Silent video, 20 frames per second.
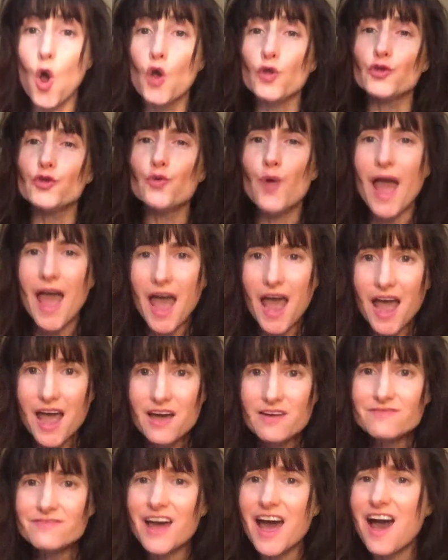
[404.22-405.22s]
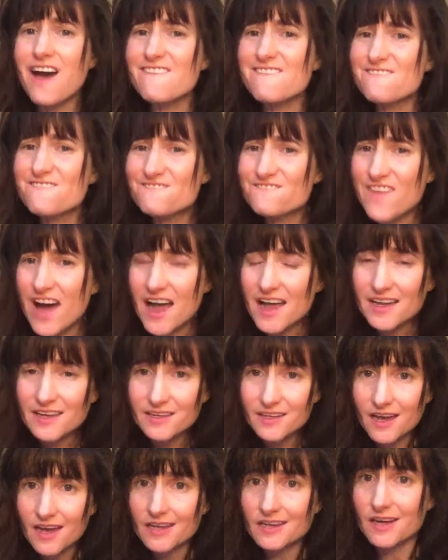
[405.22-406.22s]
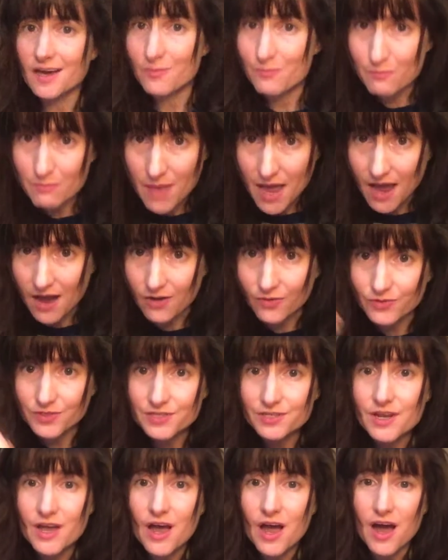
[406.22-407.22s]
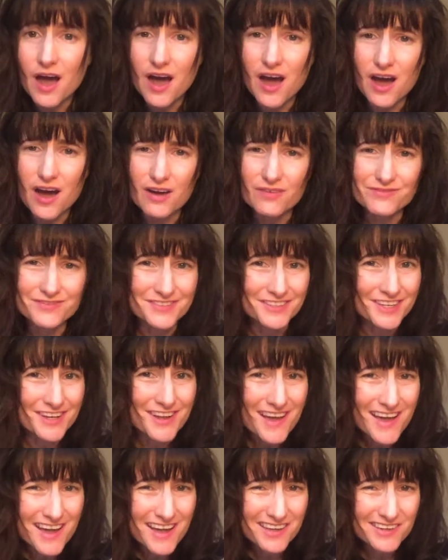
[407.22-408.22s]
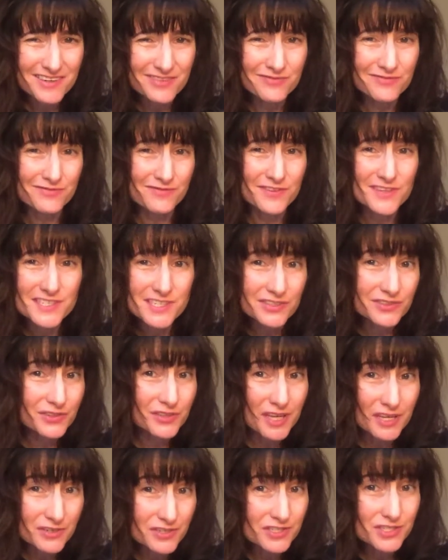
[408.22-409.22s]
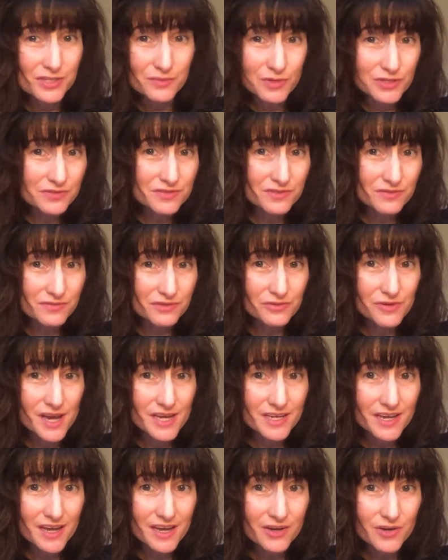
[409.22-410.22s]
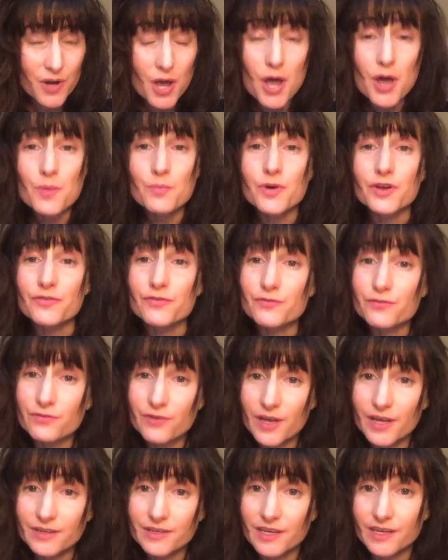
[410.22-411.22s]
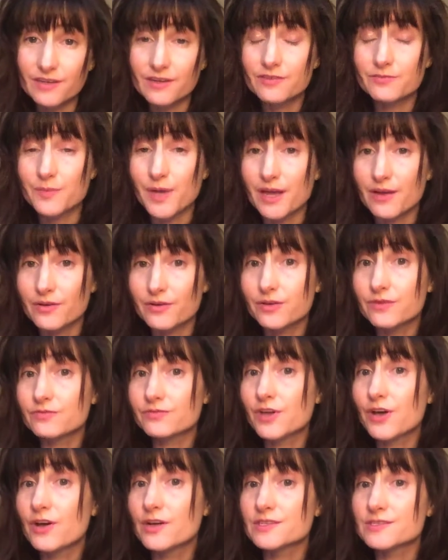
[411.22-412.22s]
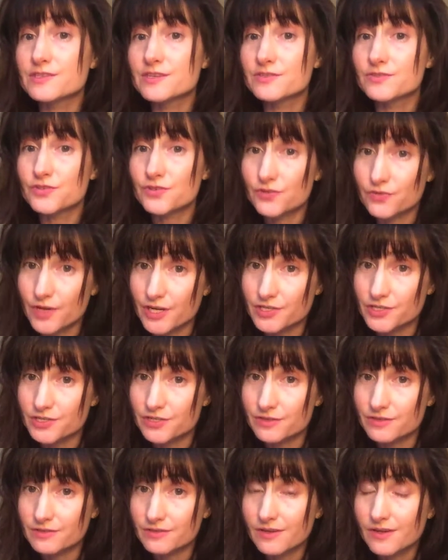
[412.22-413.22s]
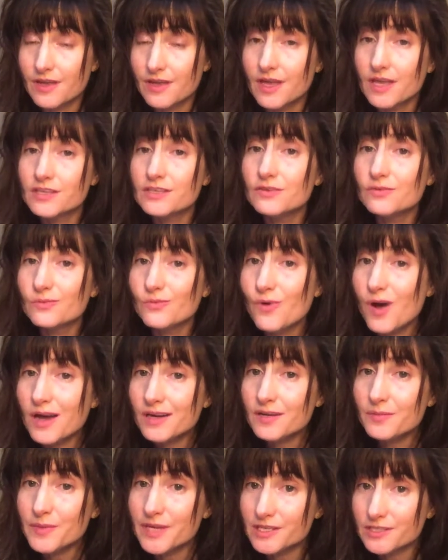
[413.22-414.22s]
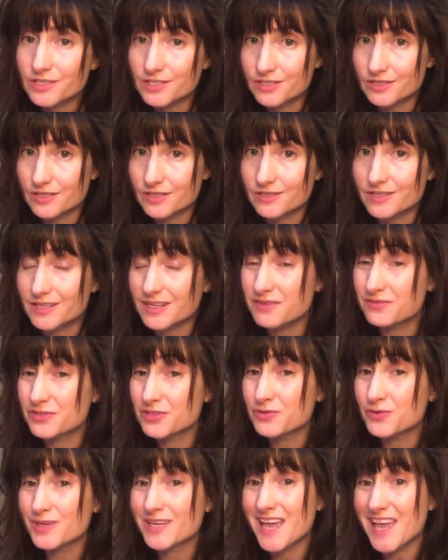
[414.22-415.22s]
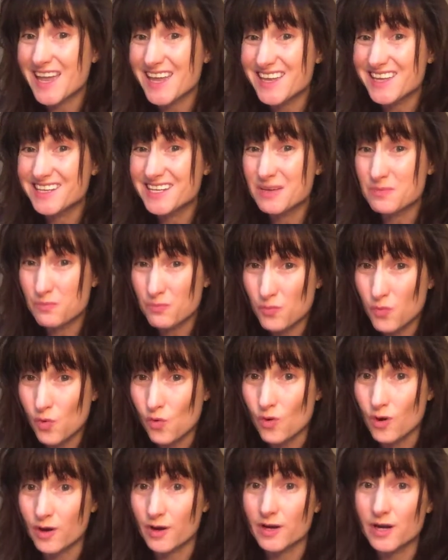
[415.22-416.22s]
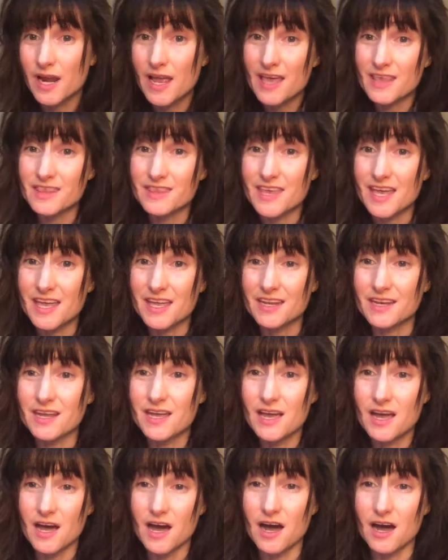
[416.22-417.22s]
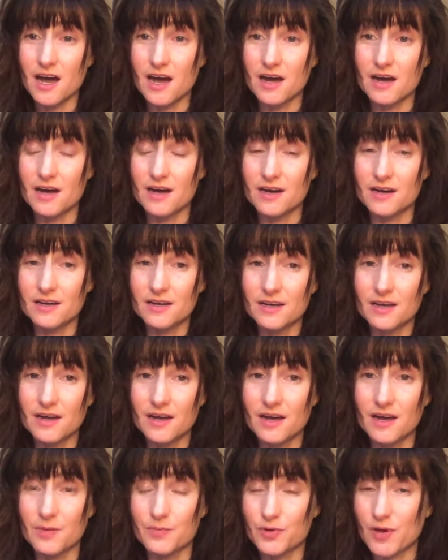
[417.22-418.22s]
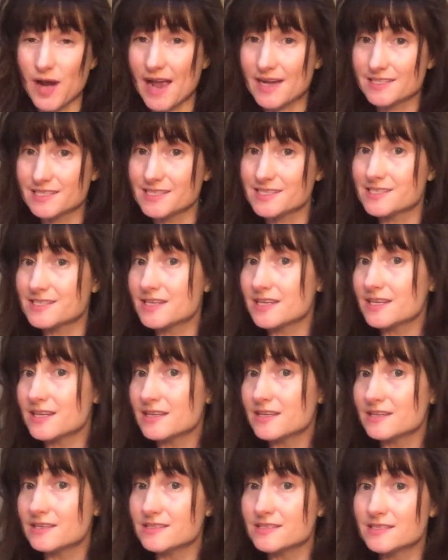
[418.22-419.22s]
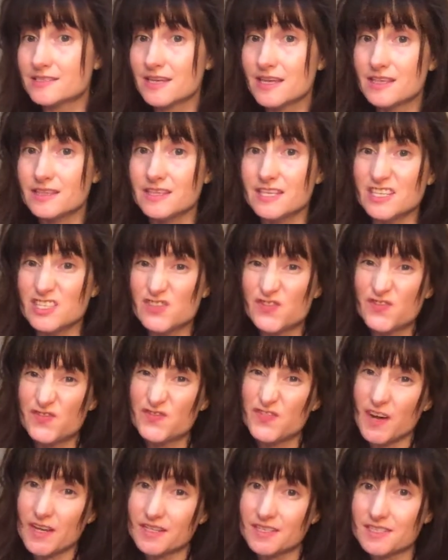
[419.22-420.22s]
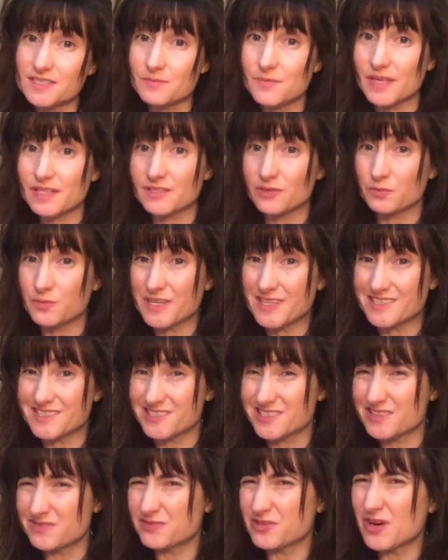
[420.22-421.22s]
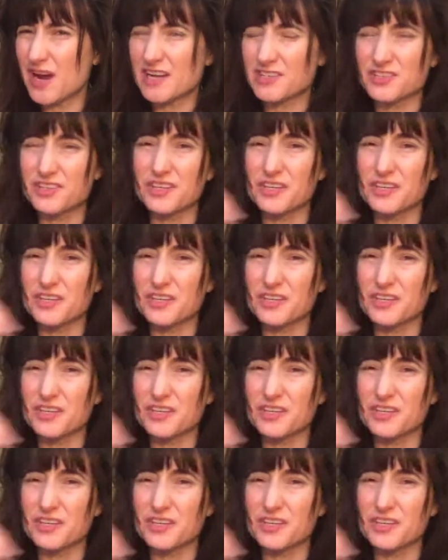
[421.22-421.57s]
You have a finite amount of not physical energy, most of you right now, but a finite amount of concentration. You want to make sure that if you're doing any more than a practice that is these fundamental pieces, if you're actually